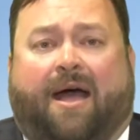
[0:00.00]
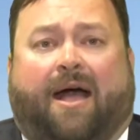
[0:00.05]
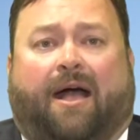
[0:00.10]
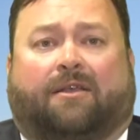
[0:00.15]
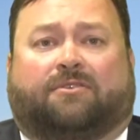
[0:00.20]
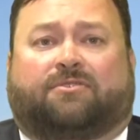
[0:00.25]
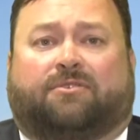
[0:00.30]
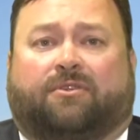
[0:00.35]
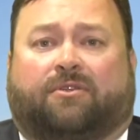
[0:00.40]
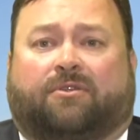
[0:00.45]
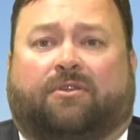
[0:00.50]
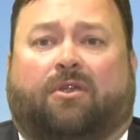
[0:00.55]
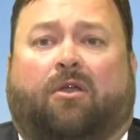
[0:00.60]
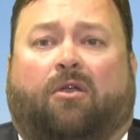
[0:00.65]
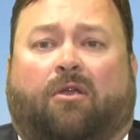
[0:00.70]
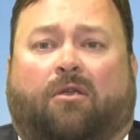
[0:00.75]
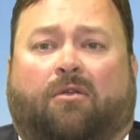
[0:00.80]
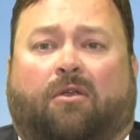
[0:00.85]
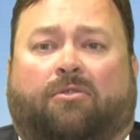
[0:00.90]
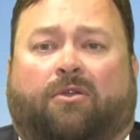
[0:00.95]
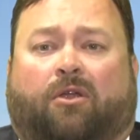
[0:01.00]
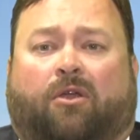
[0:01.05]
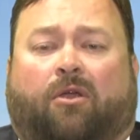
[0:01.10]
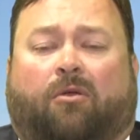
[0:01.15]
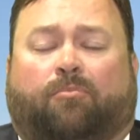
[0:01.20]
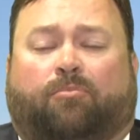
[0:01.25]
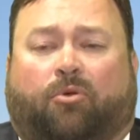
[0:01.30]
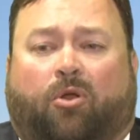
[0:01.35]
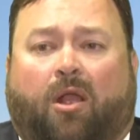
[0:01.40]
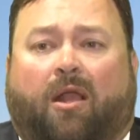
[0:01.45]
Uh, so there are there
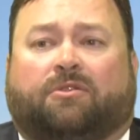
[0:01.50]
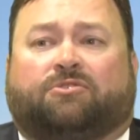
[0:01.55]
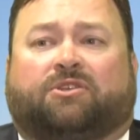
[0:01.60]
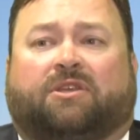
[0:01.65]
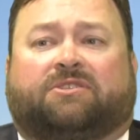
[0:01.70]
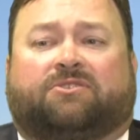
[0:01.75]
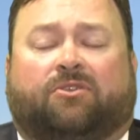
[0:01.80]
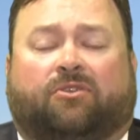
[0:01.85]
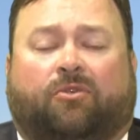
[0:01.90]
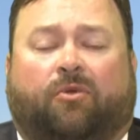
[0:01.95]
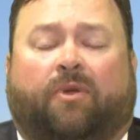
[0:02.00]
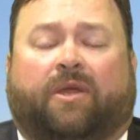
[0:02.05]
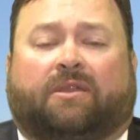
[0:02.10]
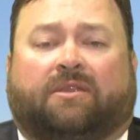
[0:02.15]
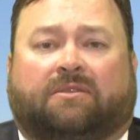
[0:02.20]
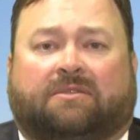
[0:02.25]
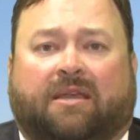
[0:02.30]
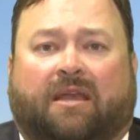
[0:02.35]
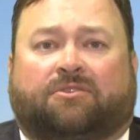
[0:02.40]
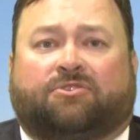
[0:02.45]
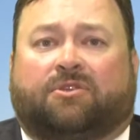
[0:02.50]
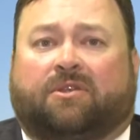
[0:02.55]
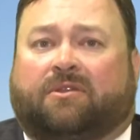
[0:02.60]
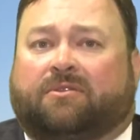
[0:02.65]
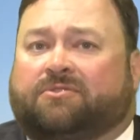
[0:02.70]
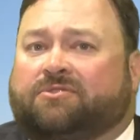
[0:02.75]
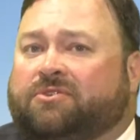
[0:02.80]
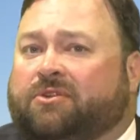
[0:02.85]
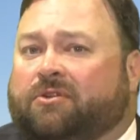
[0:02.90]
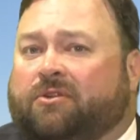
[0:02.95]
are projects that are going to touch and
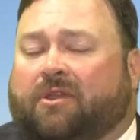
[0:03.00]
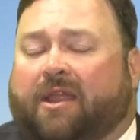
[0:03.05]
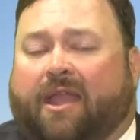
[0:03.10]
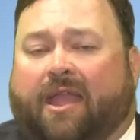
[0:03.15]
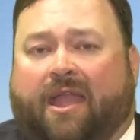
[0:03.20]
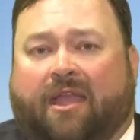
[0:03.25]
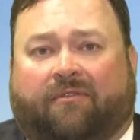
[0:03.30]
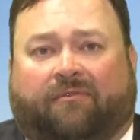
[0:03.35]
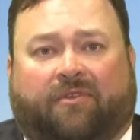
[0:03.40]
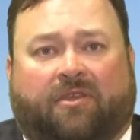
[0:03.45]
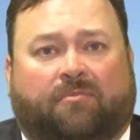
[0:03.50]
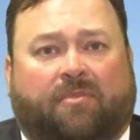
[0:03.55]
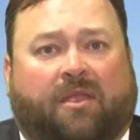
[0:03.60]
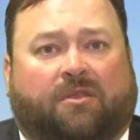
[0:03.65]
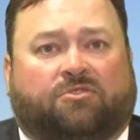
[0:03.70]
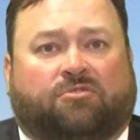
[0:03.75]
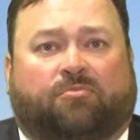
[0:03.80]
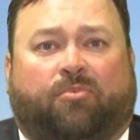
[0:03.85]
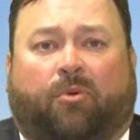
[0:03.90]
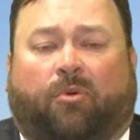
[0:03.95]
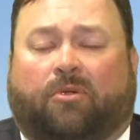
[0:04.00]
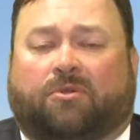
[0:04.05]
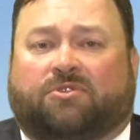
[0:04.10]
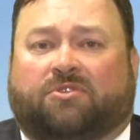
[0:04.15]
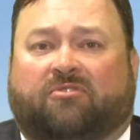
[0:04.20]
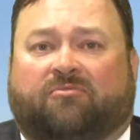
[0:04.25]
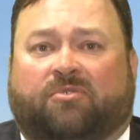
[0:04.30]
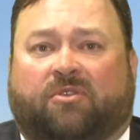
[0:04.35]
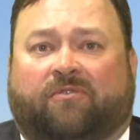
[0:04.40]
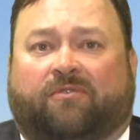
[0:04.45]
concern every major
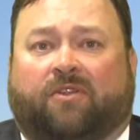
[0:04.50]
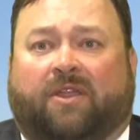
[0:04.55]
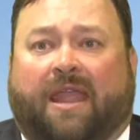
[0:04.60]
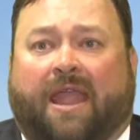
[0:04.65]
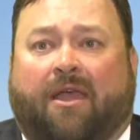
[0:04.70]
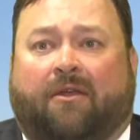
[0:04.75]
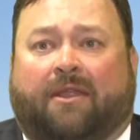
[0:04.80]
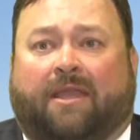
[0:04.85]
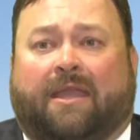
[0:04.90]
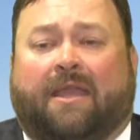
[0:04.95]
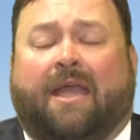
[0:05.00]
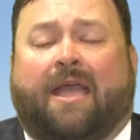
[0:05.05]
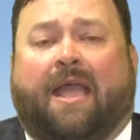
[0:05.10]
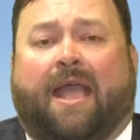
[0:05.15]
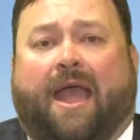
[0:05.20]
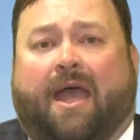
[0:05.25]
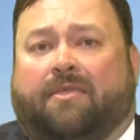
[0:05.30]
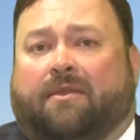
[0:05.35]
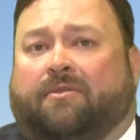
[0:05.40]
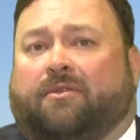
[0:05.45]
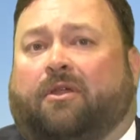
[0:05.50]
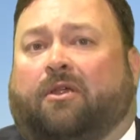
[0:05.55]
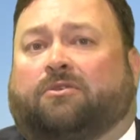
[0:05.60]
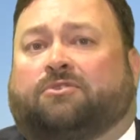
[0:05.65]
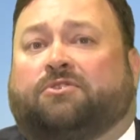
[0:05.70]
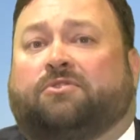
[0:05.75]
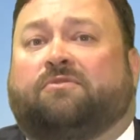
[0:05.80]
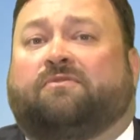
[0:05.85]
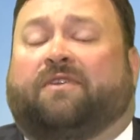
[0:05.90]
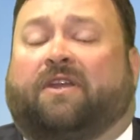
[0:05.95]
portion of Beaufort County, and then there
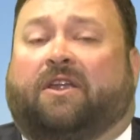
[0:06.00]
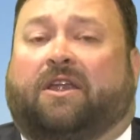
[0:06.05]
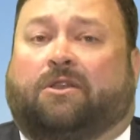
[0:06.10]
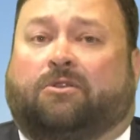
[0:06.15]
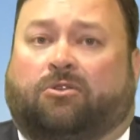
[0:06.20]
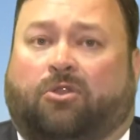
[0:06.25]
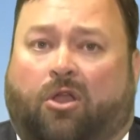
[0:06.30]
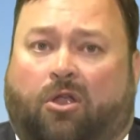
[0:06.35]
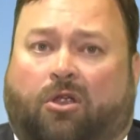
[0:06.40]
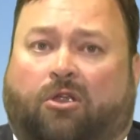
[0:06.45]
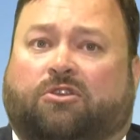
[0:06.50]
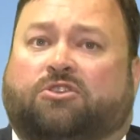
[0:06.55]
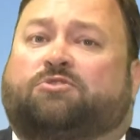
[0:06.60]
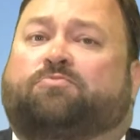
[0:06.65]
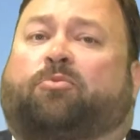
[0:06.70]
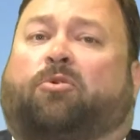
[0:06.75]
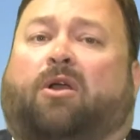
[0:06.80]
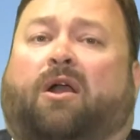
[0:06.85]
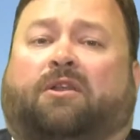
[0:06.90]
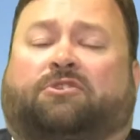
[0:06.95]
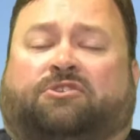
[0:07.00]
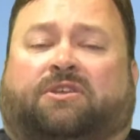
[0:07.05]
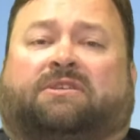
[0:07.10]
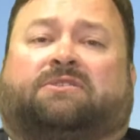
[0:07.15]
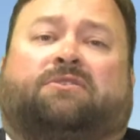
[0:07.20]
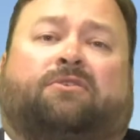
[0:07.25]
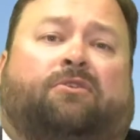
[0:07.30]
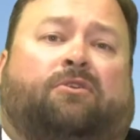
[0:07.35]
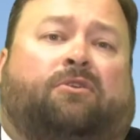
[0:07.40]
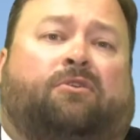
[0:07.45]
are two very large
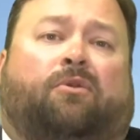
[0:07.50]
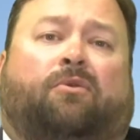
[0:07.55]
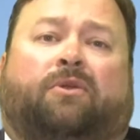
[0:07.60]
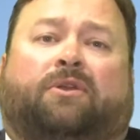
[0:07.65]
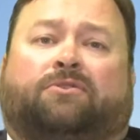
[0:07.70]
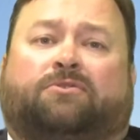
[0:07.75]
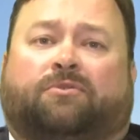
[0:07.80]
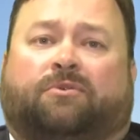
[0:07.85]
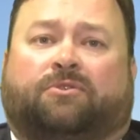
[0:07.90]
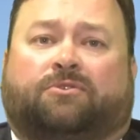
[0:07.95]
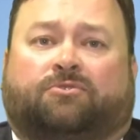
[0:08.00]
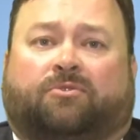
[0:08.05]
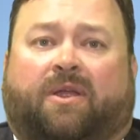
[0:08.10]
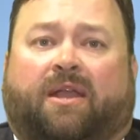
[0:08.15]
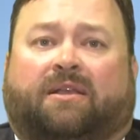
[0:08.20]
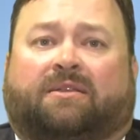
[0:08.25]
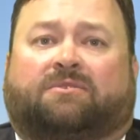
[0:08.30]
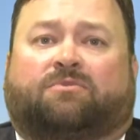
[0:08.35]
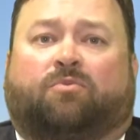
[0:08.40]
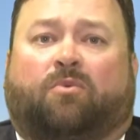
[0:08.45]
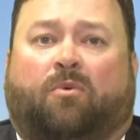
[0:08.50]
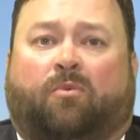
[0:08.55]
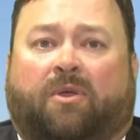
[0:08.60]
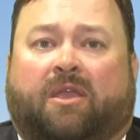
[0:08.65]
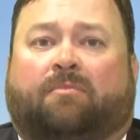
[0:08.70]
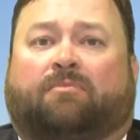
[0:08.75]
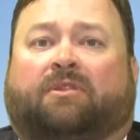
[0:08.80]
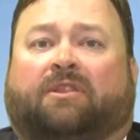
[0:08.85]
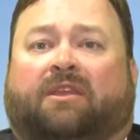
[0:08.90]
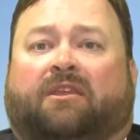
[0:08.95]
projects that are going to address what
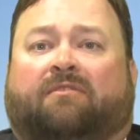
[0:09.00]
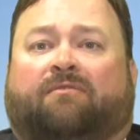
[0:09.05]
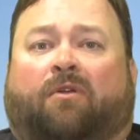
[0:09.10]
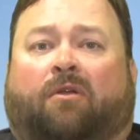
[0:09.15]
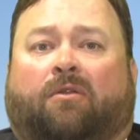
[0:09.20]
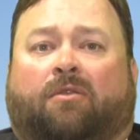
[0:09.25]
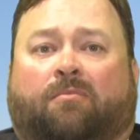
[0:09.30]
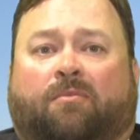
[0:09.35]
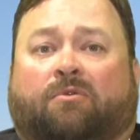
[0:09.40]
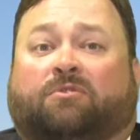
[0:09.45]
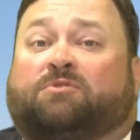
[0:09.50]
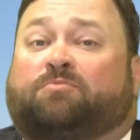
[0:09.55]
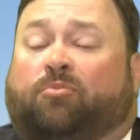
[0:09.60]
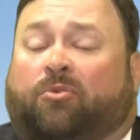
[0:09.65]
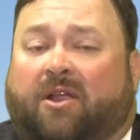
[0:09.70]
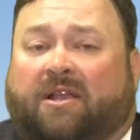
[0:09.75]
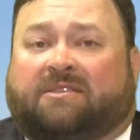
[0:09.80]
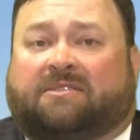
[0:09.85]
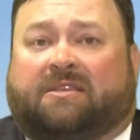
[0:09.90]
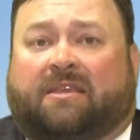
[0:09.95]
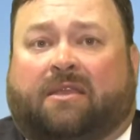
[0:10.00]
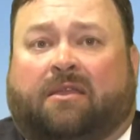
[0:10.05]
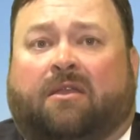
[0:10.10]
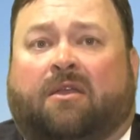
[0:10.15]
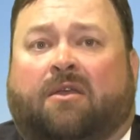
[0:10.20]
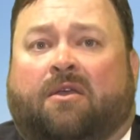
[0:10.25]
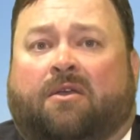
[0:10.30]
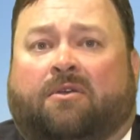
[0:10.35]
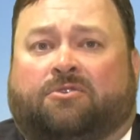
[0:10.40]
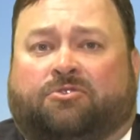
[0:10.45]
we believe are the most pressing
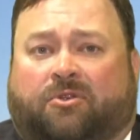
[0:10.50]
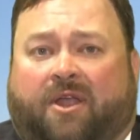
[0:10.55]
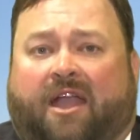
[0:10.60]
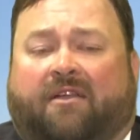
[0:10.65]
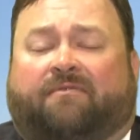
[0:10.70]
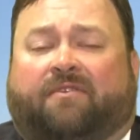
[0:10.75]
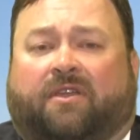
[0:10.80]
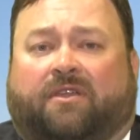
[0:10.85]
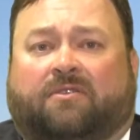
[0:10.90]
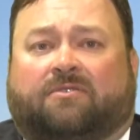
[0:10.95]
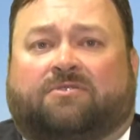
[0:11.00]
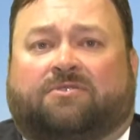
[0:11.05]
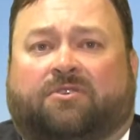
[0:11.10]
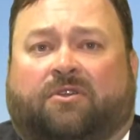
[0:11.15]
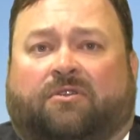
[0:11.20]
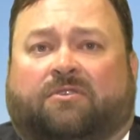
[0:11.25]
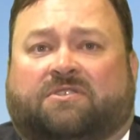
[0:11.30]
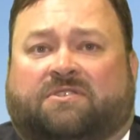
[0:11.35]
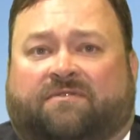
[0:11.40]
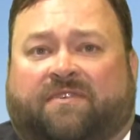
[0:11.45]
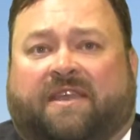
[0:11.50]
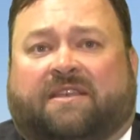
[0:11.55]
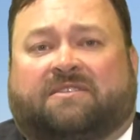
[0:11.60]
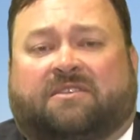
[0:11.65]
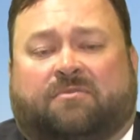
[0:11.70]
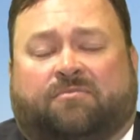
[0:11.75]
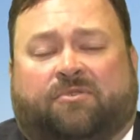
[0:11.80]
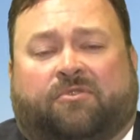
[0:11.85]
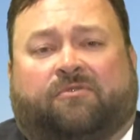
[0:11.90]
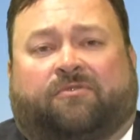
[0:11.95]
traffic concerns
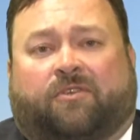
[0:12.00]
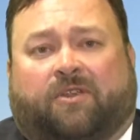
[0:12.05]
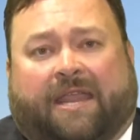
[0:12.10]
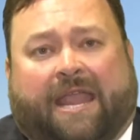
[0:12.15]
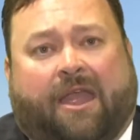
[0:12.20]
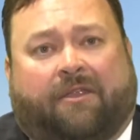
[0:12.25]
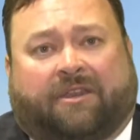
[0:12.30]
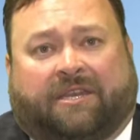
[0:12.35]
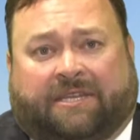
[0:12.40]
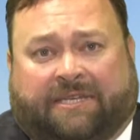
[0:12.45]
facing Beaufort County